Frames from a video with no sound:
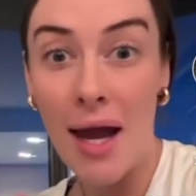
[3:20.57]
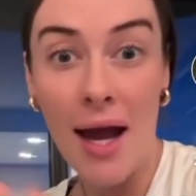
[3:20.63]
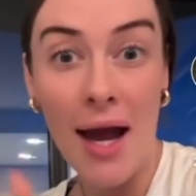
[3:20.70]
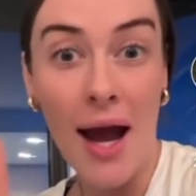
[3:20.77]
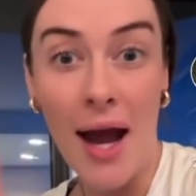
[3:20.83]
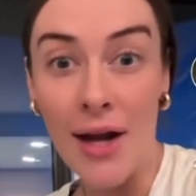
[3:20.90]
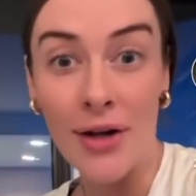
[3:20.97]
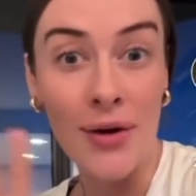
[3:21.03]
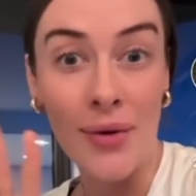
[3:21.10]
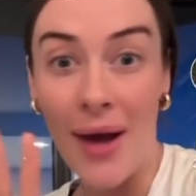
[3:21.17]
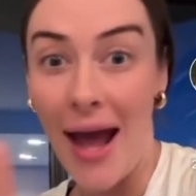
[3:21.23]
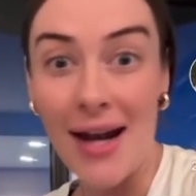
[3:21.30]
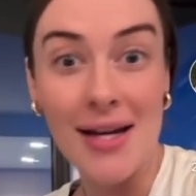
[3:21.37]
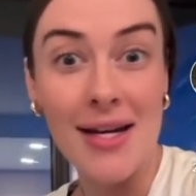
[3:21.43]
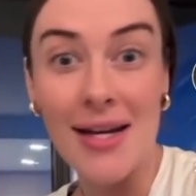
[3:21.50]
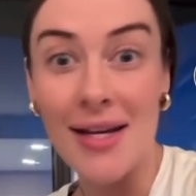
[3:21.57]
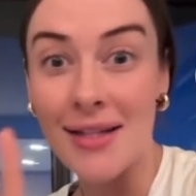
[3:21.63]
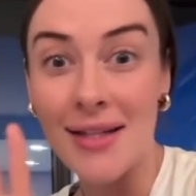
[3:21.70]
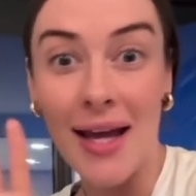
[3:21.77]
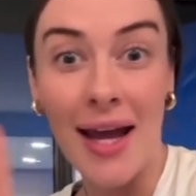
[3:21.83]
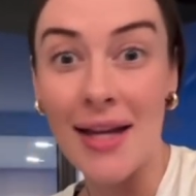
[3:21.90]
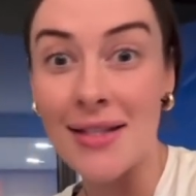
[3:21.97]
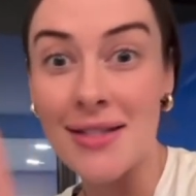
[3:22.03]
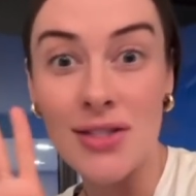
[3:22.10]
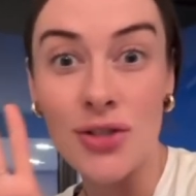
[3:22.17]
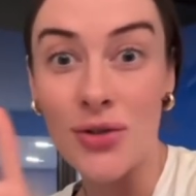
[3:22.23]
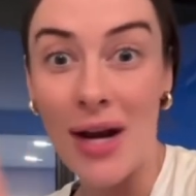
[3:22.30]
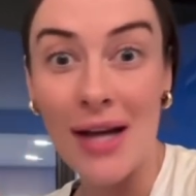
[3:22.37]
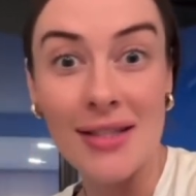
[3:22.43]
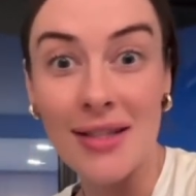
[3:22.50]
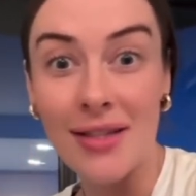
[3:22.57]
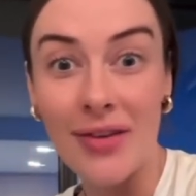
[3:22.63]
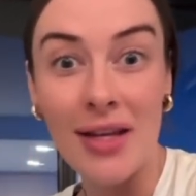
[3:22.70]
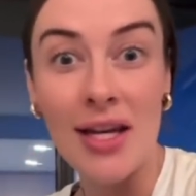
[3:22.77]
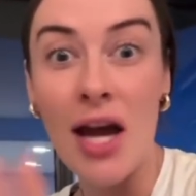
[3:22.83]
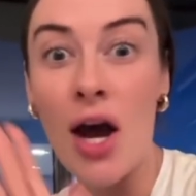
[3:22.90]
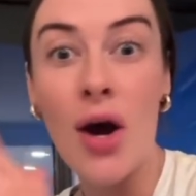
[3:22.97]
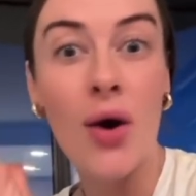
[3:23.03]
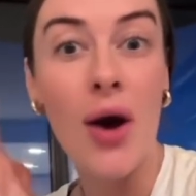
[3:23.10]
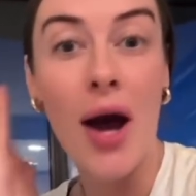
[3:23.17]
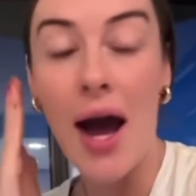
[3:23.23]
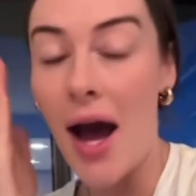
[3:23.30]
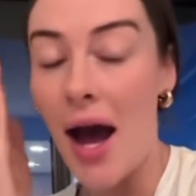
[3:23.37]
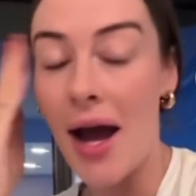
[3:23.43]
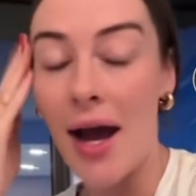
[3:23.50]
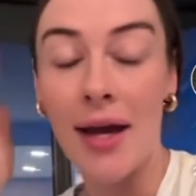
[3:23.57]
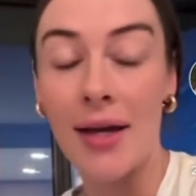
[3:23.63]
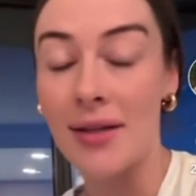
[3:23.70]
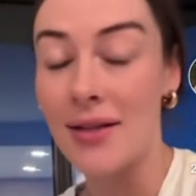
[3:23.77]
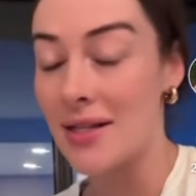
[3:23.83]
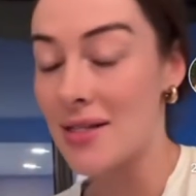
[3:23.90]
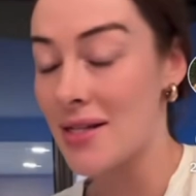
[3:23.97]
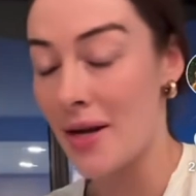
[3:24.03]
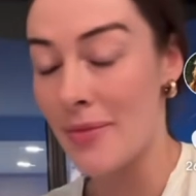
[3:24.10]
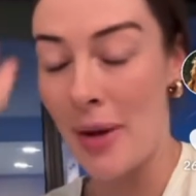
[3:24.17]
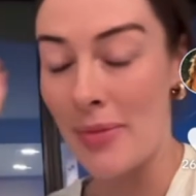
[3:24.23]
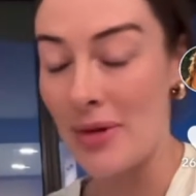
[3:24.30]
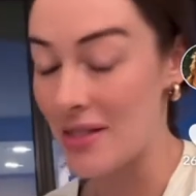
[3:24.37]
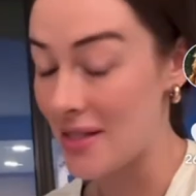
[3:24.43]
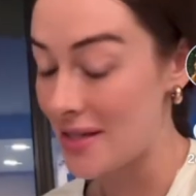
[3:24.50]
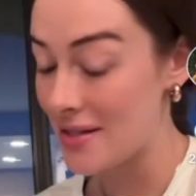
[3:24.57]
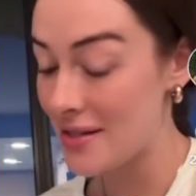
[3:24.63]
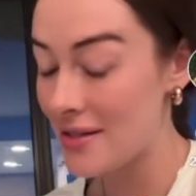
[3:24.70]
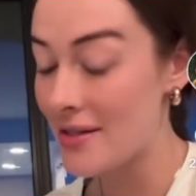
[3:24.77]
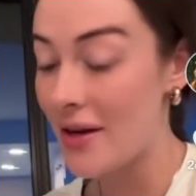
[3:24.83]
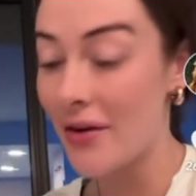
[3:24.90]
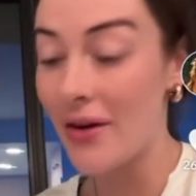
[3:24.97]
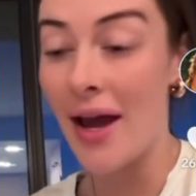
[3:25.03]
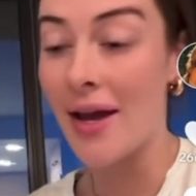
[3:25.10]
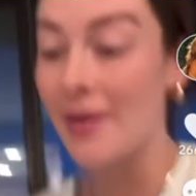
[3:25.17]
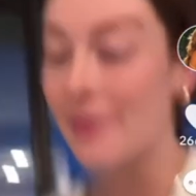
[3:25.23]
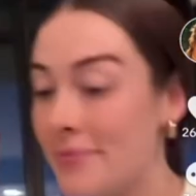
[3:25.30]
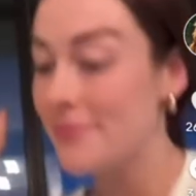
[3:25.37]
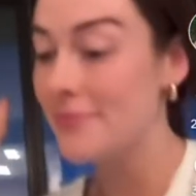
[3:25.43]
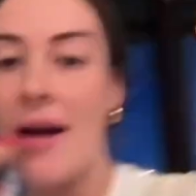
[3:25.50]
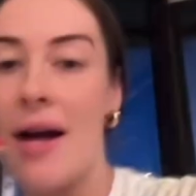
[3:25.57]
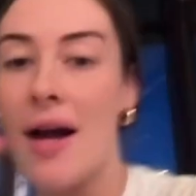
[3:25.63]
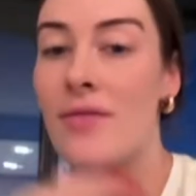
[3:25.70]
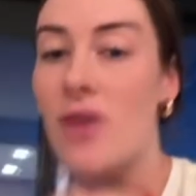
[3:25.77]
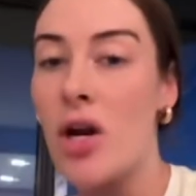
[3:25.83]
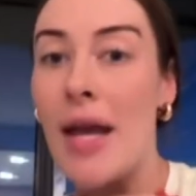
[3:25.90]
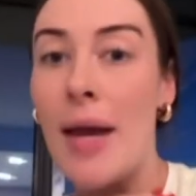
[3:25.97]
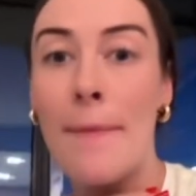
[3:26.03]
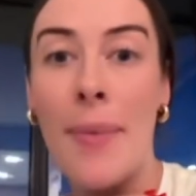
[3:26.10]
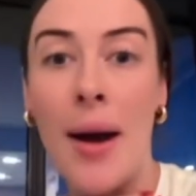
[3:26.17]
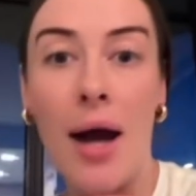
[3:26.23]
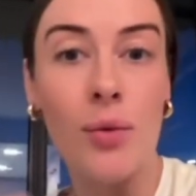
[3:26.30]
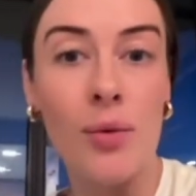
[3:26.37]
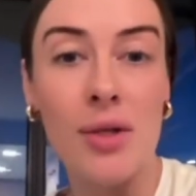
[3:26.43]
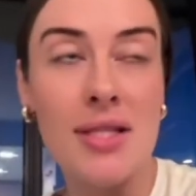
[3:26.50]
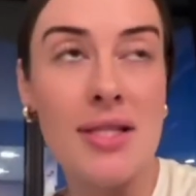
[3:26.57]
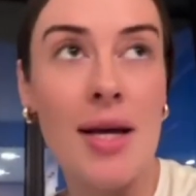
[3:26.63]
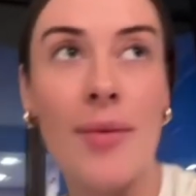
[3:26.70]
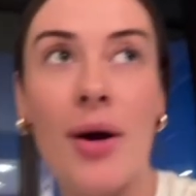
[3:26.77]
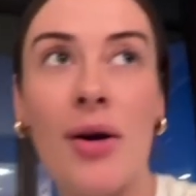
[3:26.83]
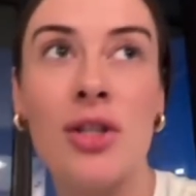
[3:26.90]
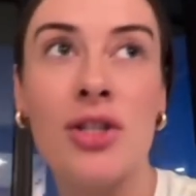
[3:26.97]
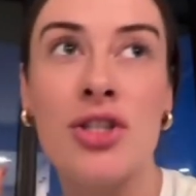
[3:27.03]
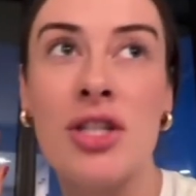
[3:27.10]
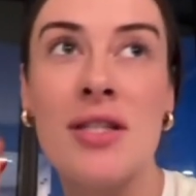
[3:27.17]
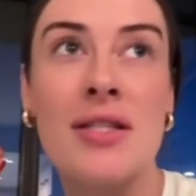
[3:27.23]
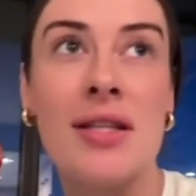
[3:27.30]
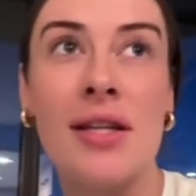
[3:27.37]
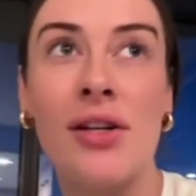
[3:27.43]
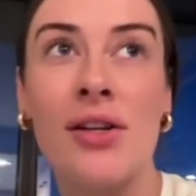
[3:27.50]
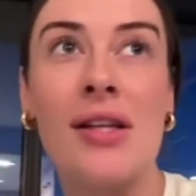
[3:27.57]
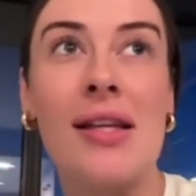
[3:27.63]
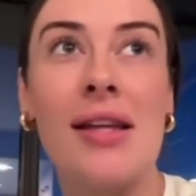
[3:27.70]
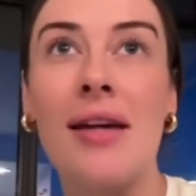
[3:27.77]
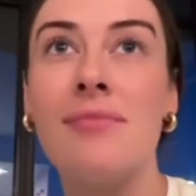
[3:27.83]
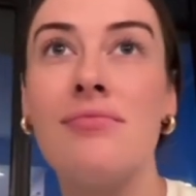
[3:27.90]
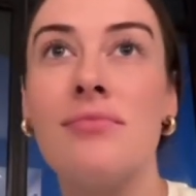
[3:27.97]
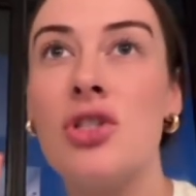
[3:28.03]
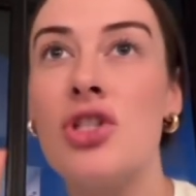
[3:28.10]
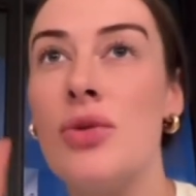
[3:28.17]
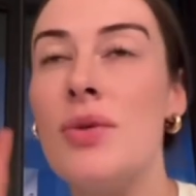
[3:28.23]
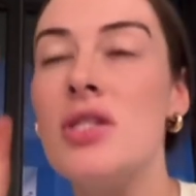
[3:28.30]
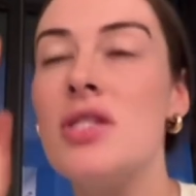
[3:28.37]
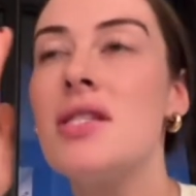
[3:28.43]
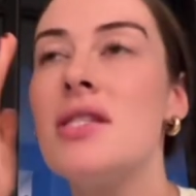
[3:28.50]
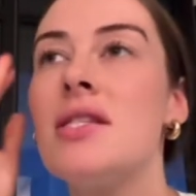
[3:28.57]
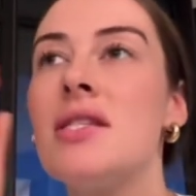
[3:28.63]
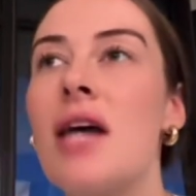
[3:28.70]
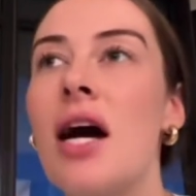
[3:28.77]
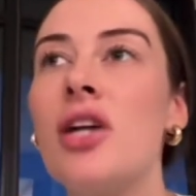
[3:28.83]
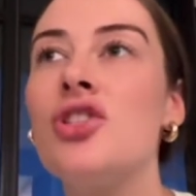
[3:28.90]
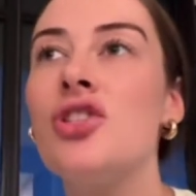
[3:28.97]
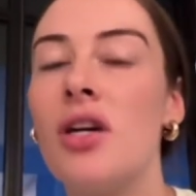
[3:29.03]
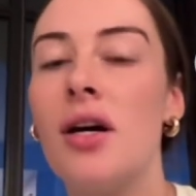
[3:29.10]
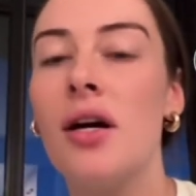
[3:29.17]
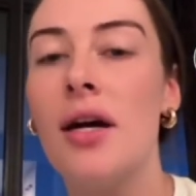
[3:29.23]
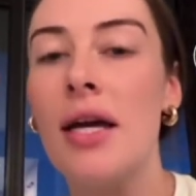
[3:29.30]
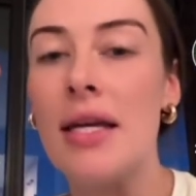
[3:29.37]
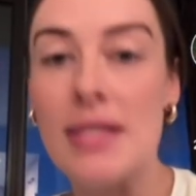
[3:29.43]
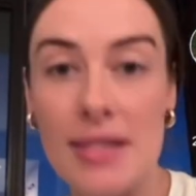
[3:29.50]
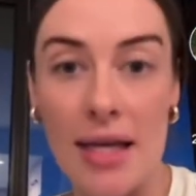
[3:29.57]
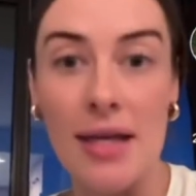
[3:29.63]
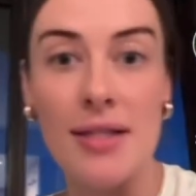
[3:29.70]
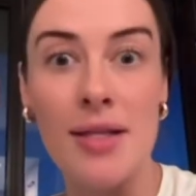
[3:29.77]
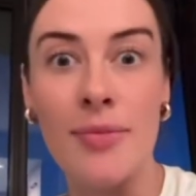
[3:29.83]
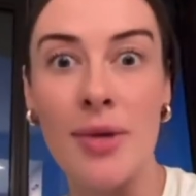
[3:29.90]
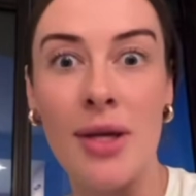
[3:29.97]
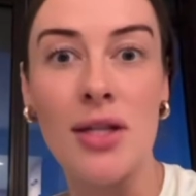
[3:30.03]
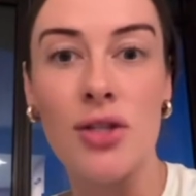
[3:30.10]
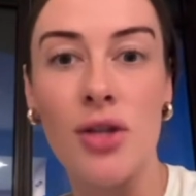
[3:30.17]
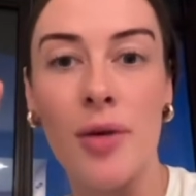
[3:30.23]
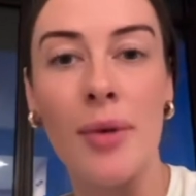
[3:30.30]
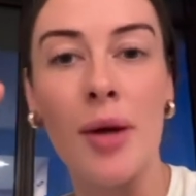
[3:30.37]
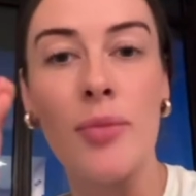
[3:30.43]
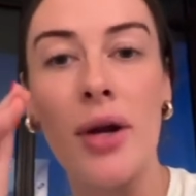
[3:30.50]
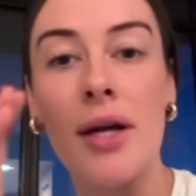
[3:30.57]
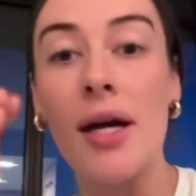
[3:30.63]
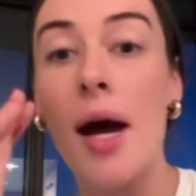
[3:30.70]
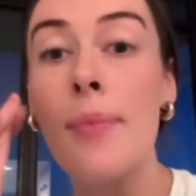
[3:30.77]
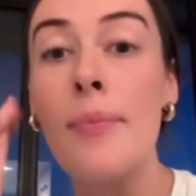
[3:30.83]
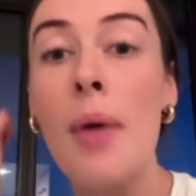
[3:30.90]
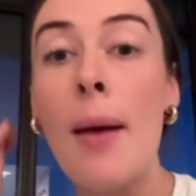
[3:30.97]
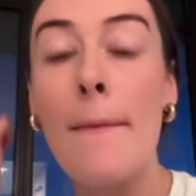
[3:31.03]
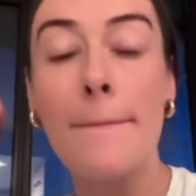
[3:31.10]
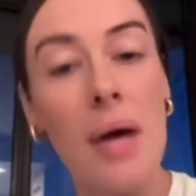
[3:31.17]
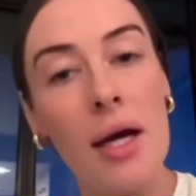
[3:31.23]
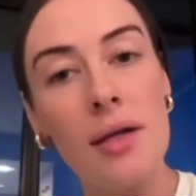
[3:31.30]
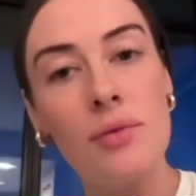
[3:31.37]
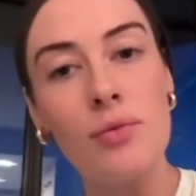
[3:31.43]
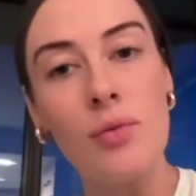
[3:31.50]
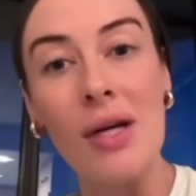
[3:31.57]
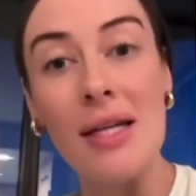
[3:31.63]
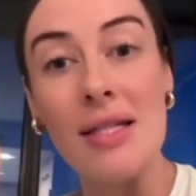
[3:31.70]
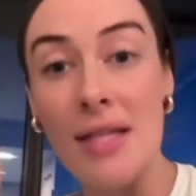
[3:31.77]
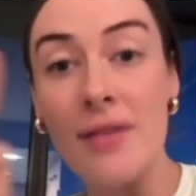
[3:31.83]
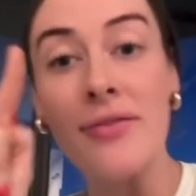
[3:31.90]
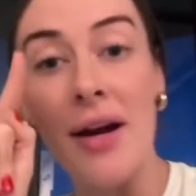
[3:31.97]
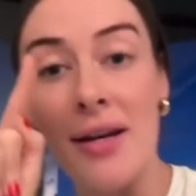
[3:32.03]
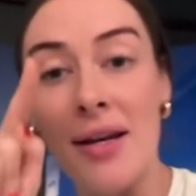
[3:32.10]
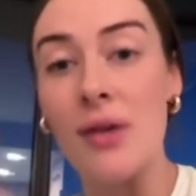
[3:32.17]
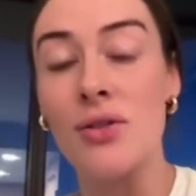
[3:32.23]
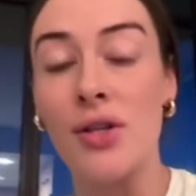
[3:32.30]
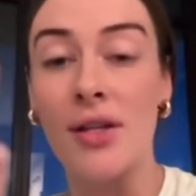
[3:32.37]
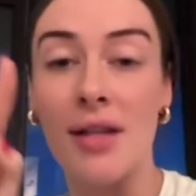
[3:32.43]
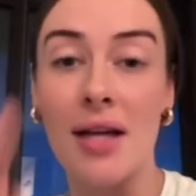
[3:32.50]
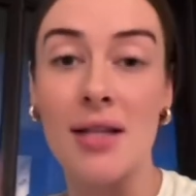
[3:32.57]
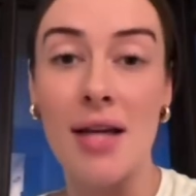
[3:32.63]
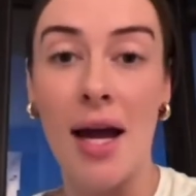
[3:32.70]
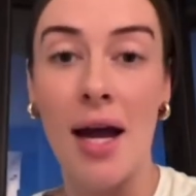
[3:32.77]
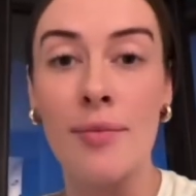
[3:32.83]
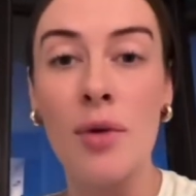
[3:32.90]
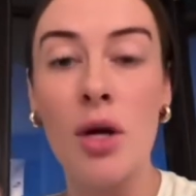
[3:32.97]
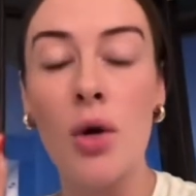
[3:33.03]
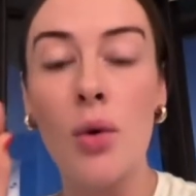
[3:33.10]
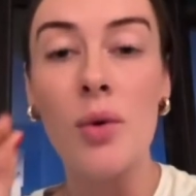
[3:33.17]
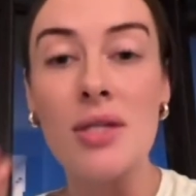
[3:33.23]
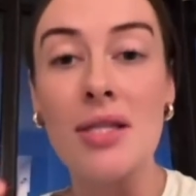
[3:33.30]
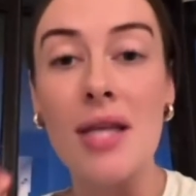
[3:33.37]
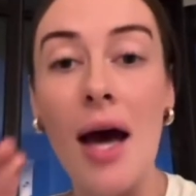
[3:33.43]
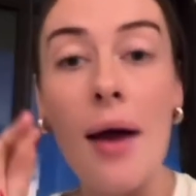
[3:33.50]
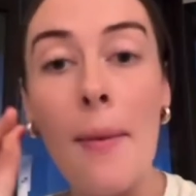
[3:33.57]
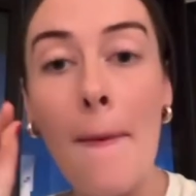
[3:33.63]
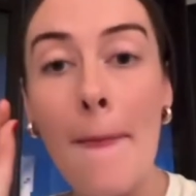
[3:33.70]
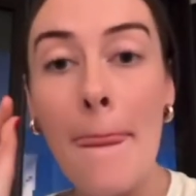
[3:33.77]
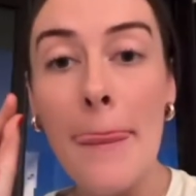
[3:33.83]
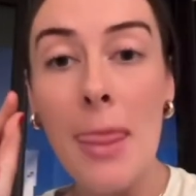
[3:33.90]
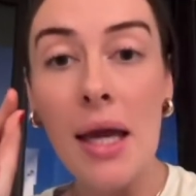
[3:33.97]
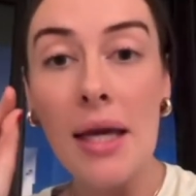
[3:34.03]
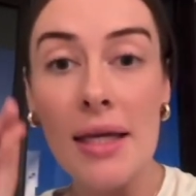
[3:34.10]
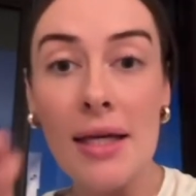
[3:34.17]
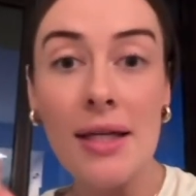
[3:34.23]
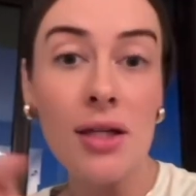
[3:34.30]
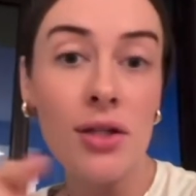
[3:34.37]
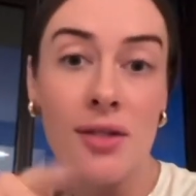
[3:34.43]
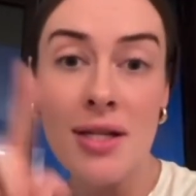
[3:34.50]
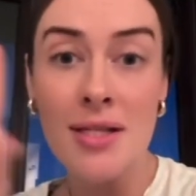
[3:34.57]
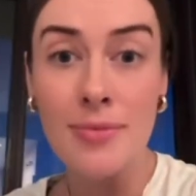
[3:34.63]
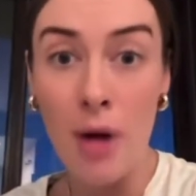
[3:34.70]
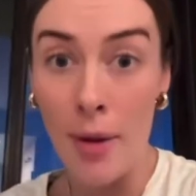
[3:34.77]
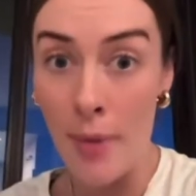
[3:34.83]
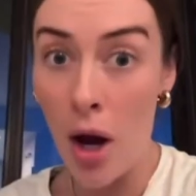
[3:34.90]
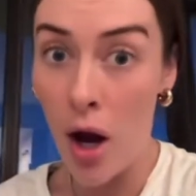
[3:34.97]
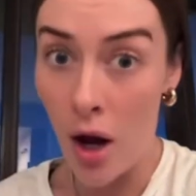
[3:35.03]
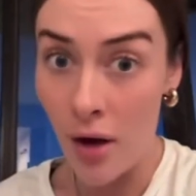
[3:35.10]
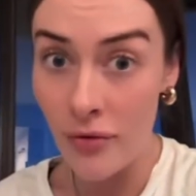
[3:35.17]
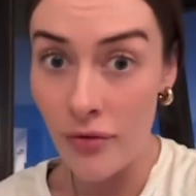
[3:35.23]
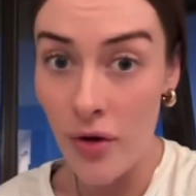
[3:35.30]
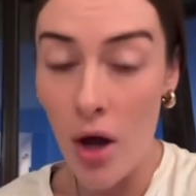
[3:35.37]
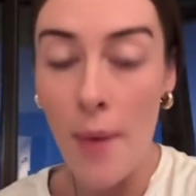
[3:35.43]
I don't know, edited and directed the video. That's none of my business, okay? I have not a bad word to say about her. She is literally like, she was such a saint to me during my breakup. But what I did find out during that time was that he killed his mom off